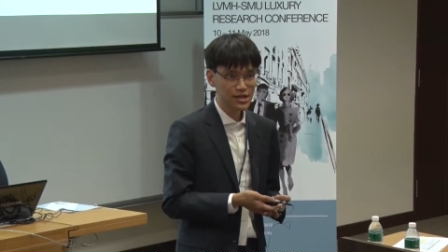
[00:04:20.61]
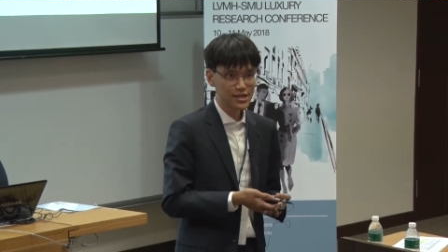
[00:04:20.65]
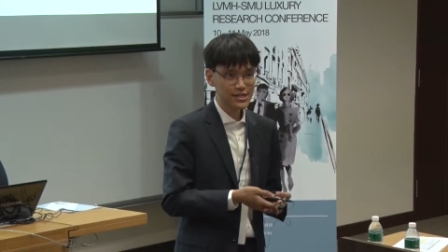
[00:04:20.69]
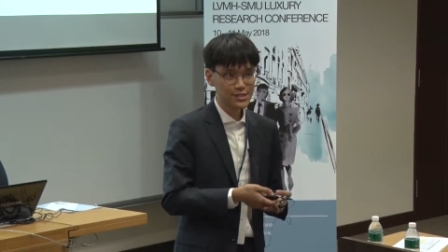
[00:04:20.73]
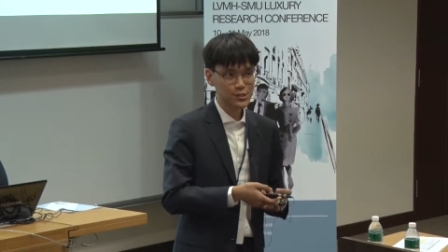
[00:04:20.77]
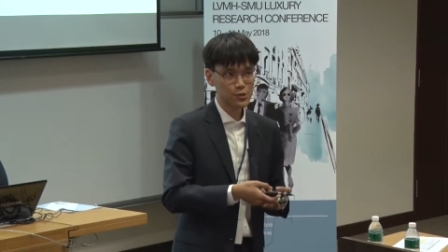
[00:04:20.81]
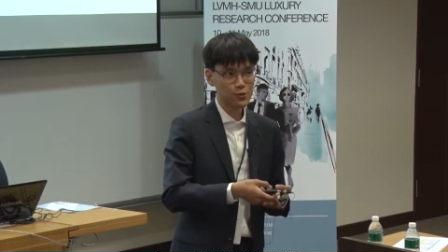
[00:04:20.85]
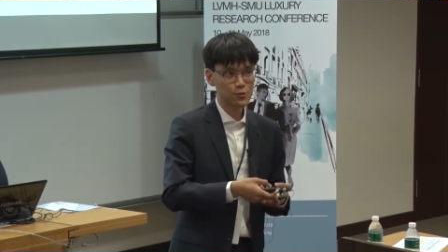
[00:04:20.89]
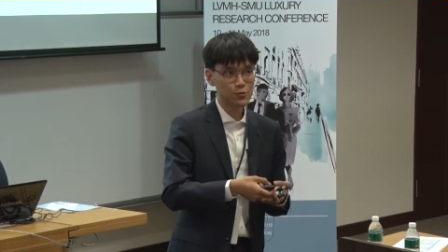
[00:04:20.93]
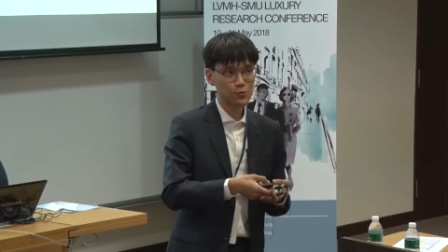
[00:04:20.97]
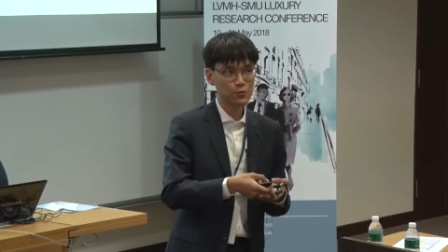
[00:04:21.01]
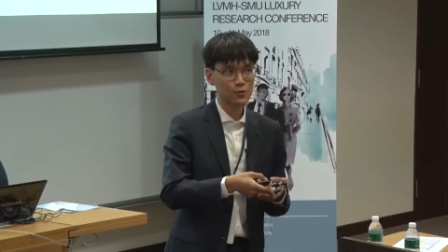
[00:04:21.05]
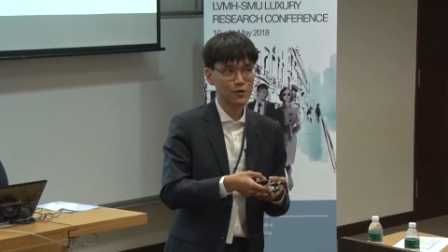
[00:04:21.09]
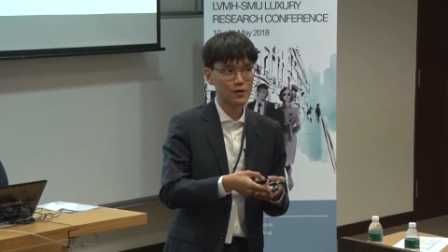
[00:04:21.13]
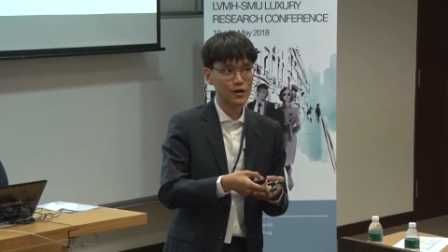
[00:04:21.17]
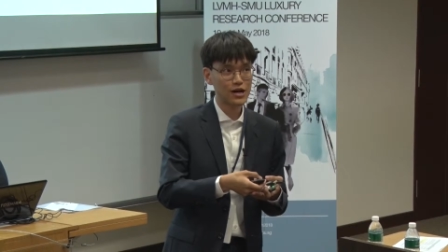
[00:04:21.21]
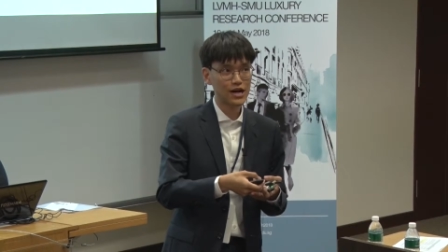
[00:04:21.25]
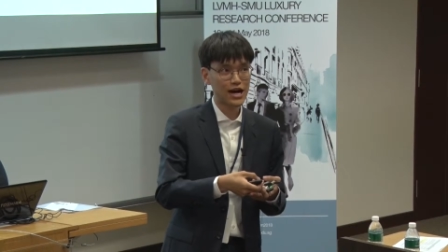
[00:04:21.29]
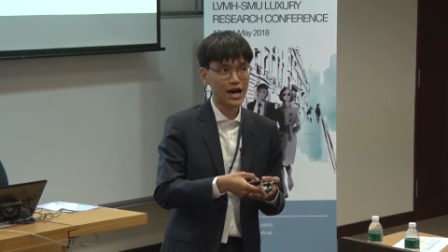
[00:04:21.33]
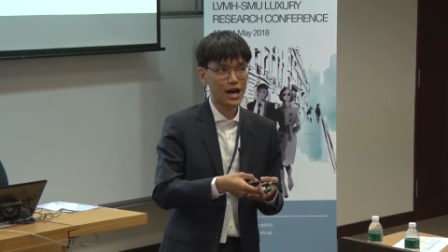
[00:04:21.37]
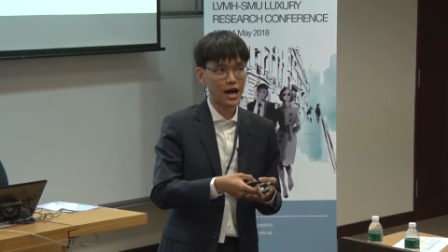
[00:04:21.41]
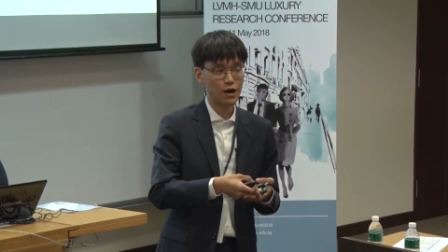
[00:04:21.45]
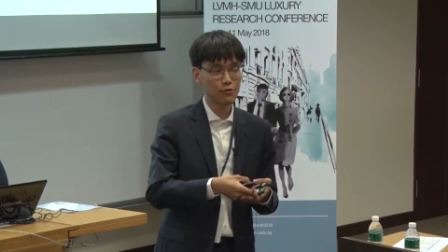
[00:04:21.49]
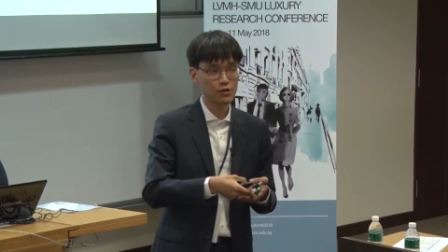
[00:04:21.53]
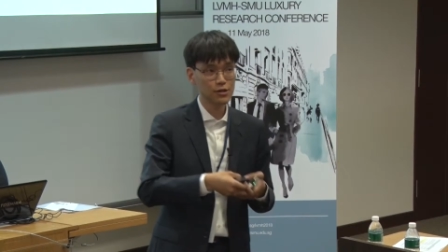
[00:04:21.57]
So
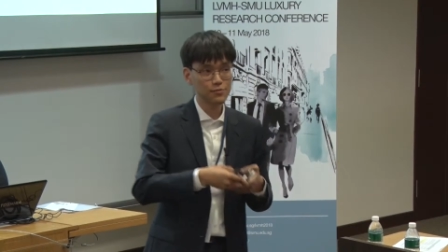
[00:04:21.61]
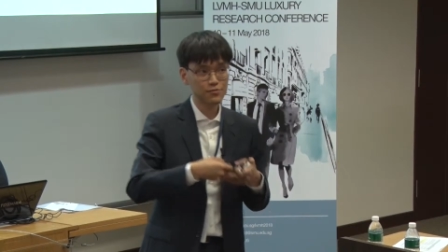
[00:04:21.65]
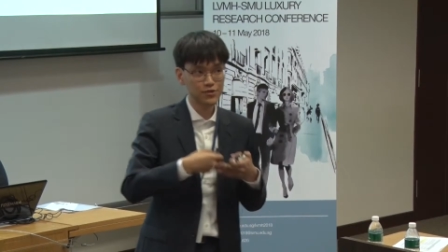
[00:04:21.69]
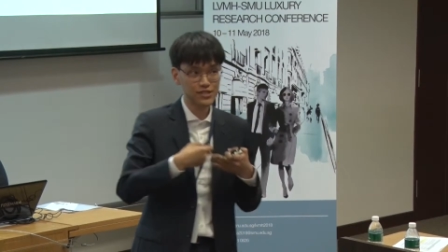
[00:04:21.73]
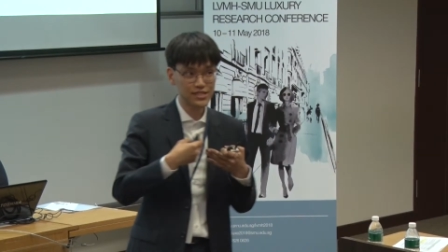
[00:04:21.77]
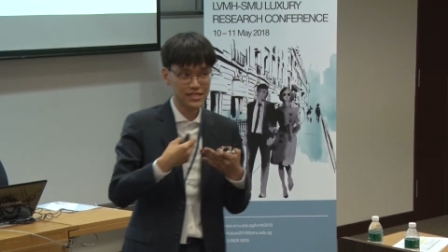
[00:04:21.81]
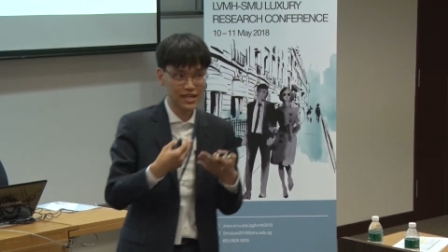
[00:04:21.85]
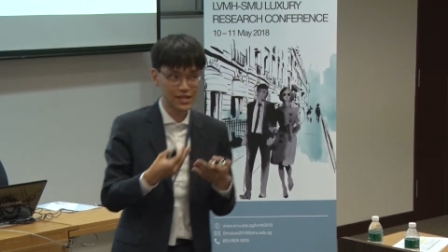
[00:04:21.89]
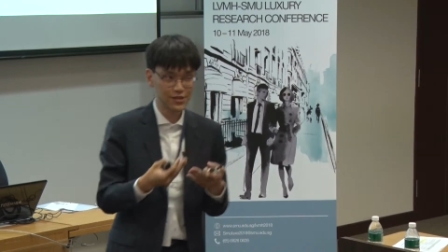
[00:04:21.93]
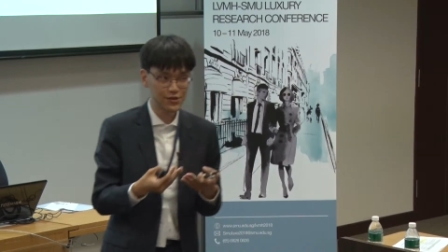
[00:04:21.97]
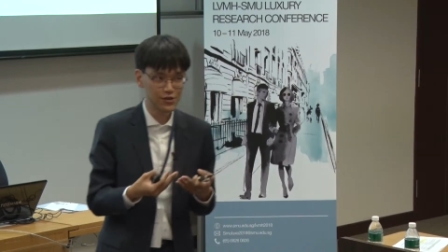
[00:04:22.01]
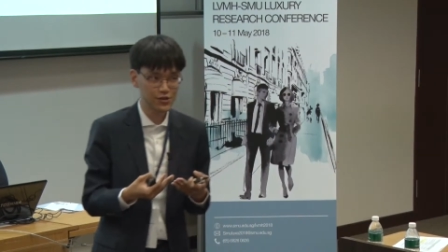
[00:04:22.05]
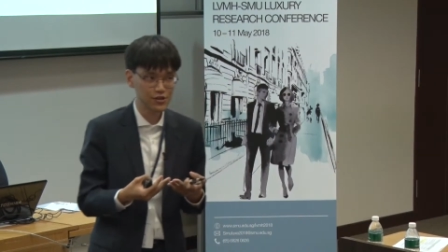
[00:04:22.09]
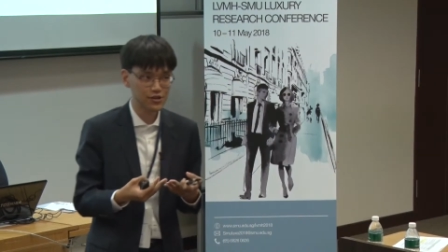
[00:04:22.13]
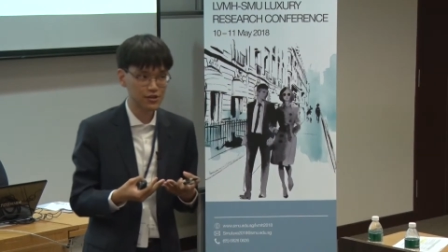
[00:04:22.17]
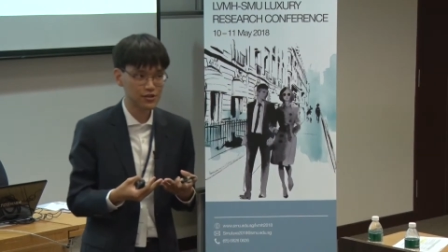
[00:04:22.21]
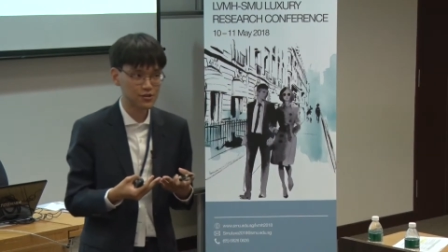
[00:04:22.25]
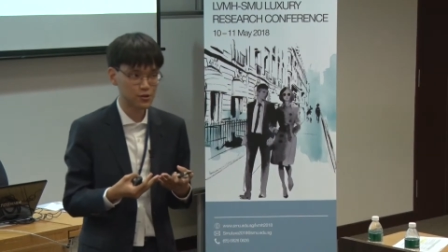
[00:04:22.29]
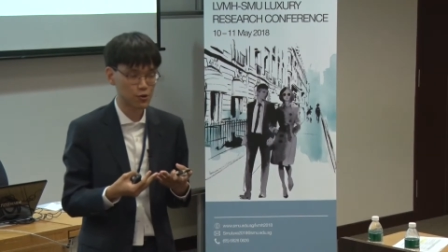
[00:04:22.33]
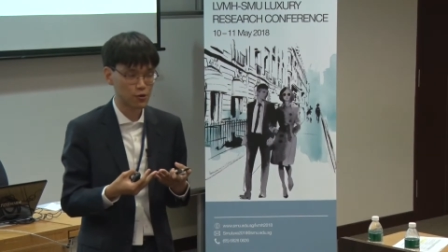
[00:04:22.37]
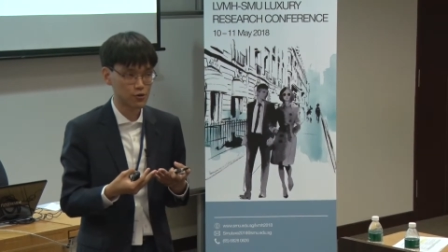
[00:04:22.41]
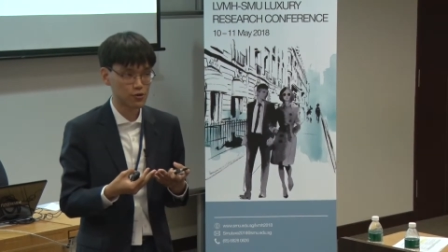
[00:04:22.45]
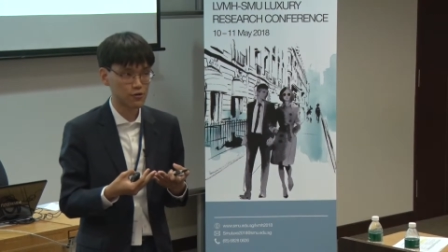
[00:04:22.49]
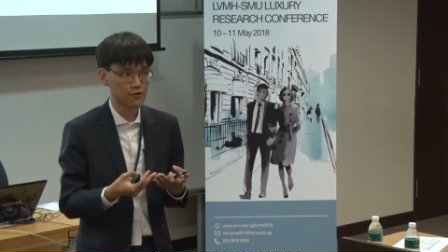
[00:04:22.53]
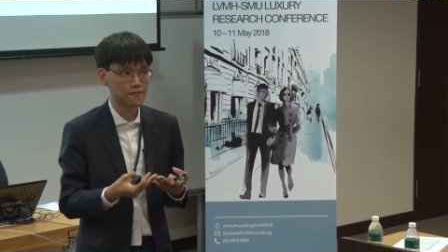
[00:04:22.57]
I will present to you a
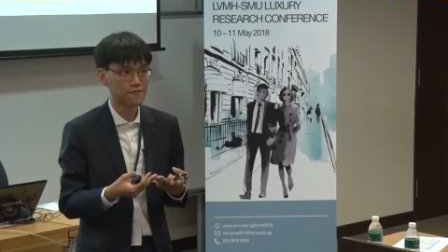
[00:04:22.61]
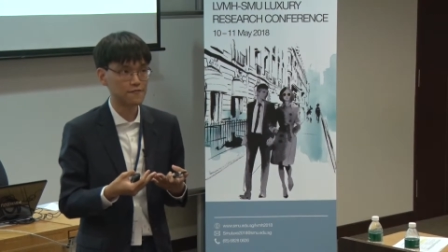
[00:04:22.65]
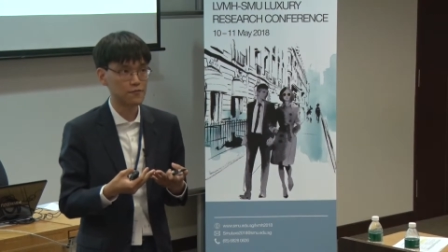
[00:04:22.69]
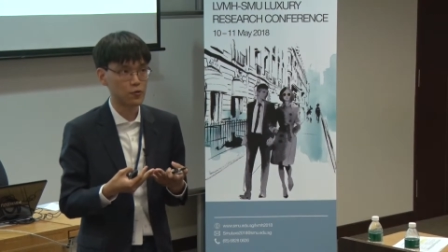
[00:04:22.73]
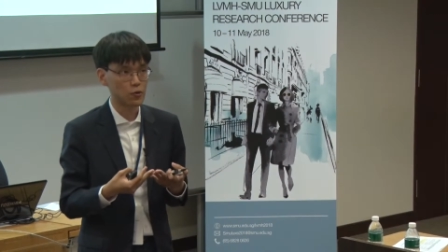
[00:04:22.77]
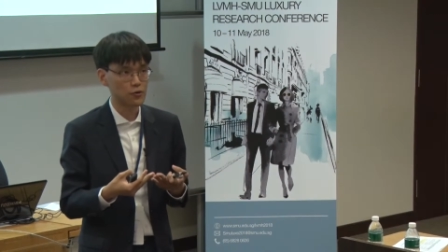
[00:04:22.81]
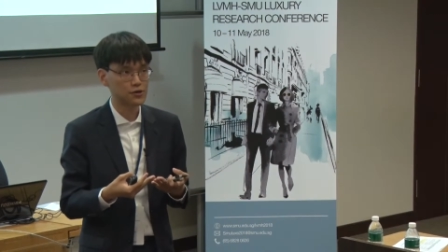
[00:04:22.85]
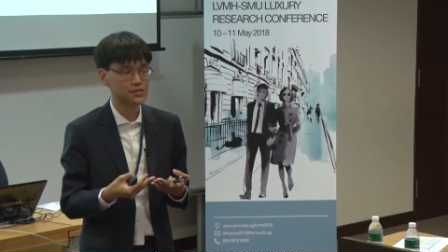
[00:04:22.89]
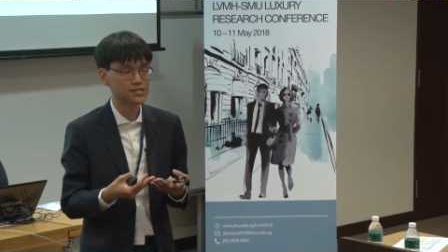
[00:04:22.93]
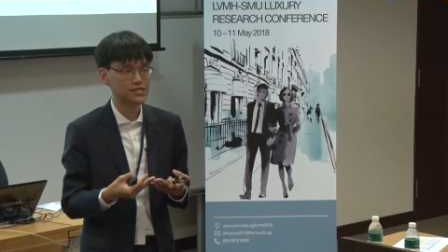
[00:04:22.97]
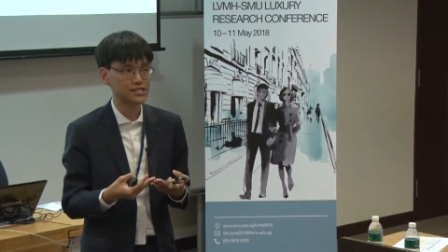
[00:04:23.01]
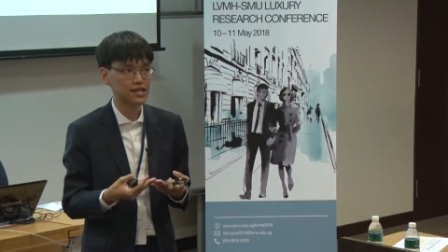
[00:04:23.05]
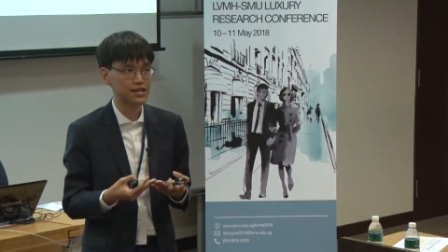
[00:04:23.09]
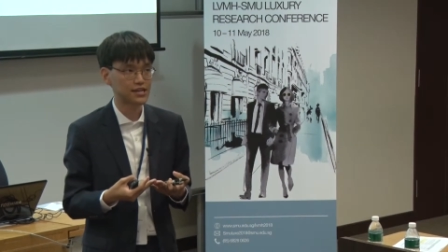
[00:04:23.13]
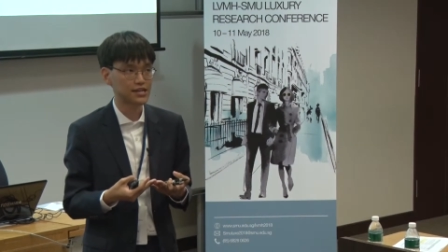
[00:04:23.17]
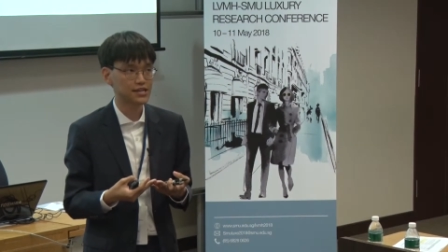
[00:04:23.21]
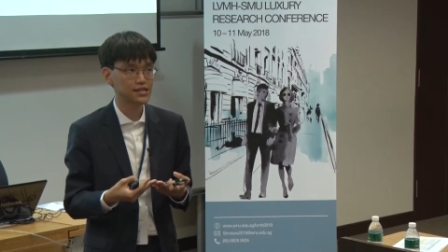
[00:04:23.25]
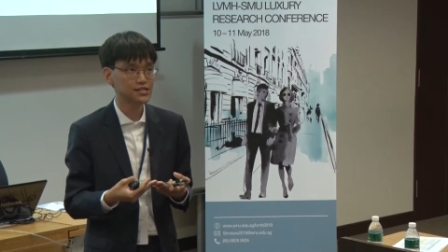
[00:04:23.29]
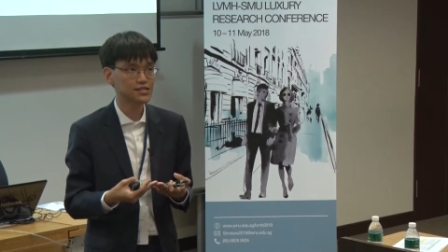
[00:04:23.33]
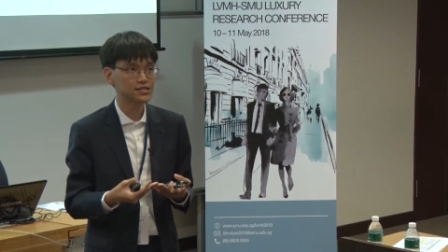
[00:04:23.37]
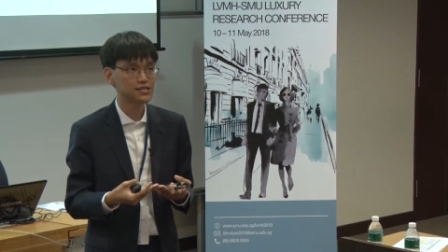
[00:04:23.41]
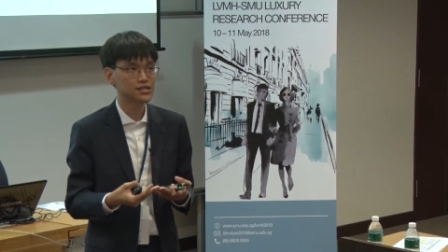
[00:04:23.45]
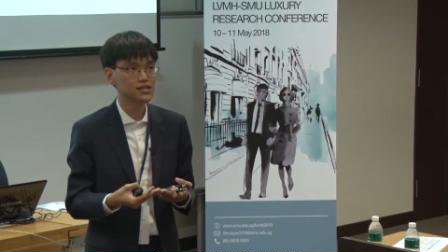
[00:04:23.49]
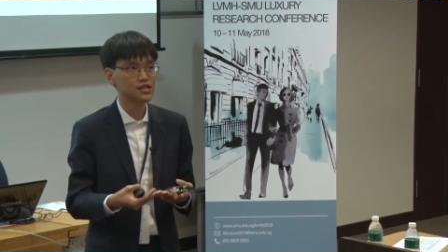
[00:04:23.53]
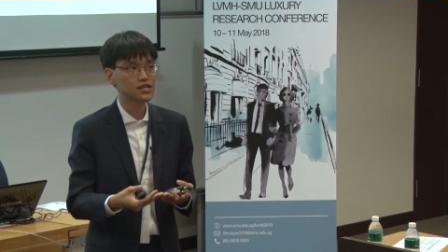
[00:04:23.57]
total of four
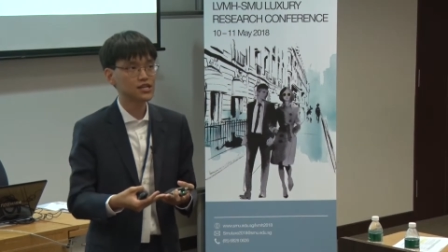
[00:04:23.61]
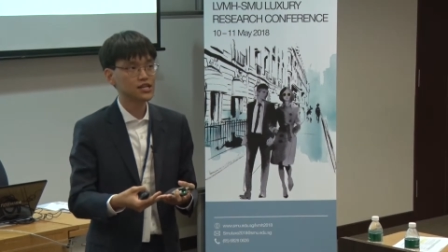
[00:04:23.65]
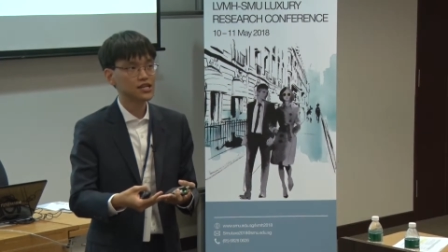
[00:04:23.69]
studies.